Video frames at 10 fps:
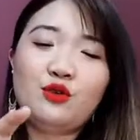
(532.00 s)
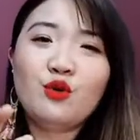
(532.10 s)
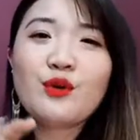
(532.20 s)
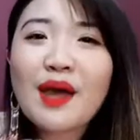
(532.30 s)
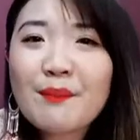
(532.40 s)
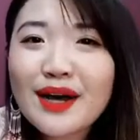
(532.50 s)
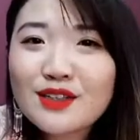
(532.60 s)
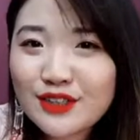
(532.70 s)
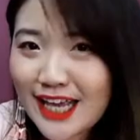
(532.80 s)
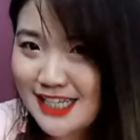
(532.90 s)
do
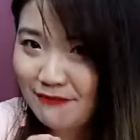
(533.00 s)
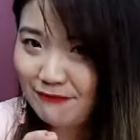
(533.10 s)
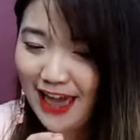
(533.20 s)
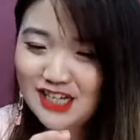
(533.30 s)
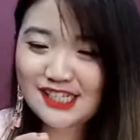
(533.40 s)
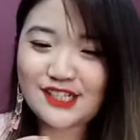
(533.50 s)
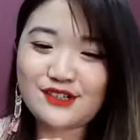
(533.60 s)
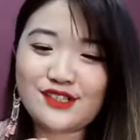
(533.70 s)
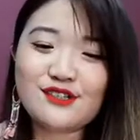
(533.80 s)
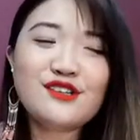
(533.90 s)
remember today is a flash
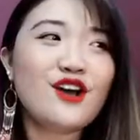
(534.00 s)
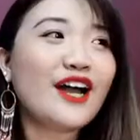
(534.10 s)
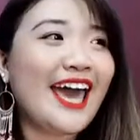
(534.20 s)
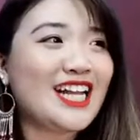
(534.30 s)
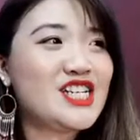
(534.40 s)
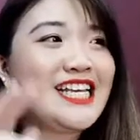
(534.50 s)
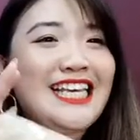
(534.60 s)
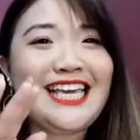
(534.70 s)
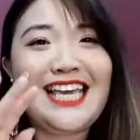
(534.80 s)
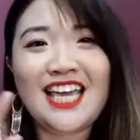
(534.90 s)
sale. So you all can actually
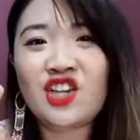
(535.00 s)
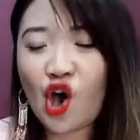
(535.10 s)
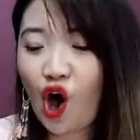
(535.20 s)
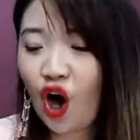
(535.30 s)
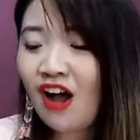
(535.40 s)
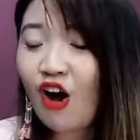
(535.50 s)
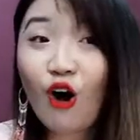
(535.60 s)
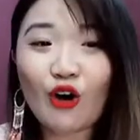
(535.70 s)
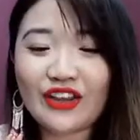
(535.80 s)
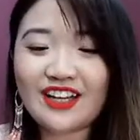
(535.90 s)
key in your
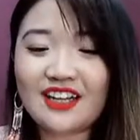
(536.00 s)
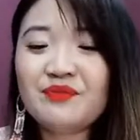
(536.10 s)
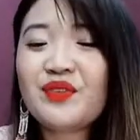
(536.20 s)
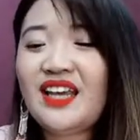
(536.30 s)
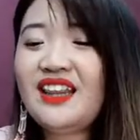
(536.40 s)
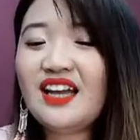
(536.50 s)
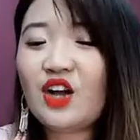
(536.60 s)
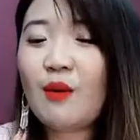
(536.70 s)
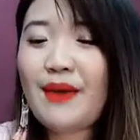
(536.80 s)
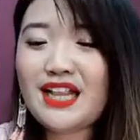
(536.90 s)
order in
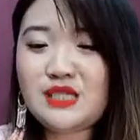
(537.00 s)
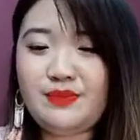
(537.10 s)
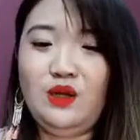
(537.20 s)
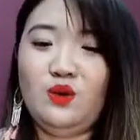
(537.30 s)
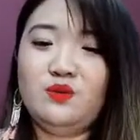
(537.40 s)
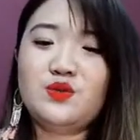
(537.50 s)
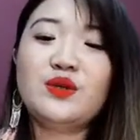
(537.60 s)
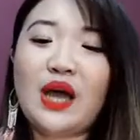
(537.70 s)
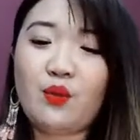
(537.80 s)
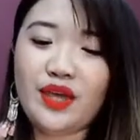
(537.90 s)
the comments below
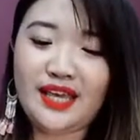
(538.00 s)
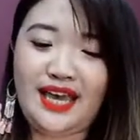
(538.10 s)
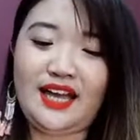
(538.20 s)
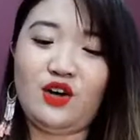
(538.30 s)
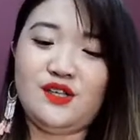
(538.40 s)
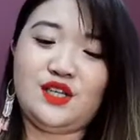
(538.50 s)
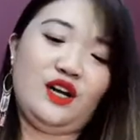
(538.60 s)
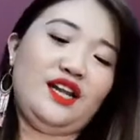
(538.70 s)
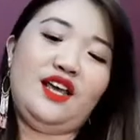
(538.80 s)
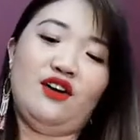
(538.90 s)
so that we can
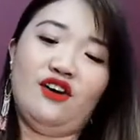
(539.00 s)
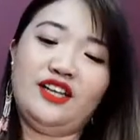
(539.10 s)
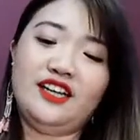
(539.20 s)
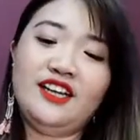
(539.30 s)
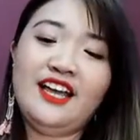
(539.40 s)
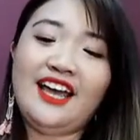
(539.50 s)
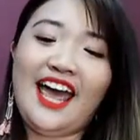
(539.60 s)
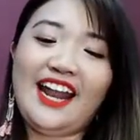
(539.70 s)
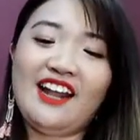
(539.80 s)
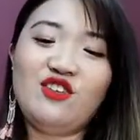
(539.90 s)
consolidate your order.
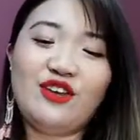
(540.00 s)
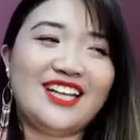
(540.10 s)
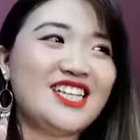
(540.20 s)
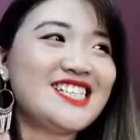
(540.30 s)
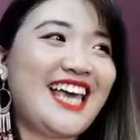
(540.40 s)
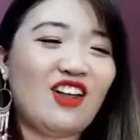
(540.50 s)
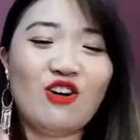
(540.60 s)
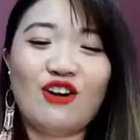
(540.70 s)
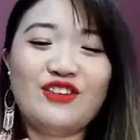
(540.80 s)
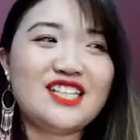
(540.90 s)
And then you can just get
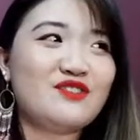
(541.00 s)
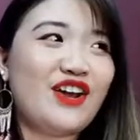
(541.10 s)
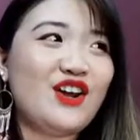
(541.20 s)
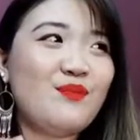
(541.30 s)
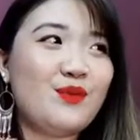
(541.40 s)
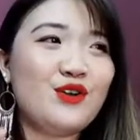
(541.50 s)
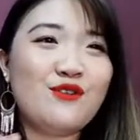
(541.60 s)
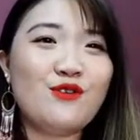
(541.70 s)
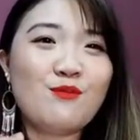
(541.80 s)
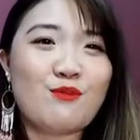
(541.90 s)
hold of this very
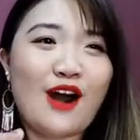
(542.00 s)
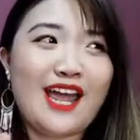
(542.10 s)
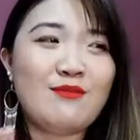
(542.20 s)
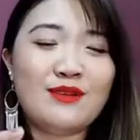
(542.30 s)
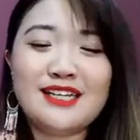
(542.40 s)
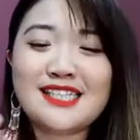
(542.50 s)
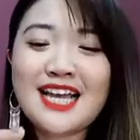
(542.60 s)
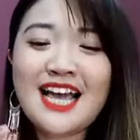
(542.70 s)
beautiful primers